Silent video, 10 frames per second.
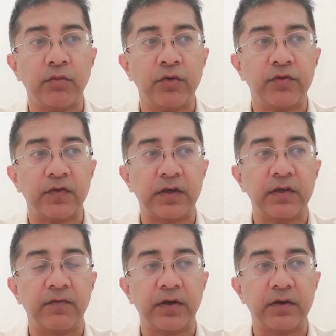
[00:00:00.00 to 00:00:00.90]
most
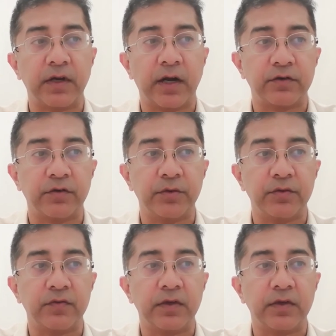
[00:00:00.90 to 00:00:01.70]
significant attributes,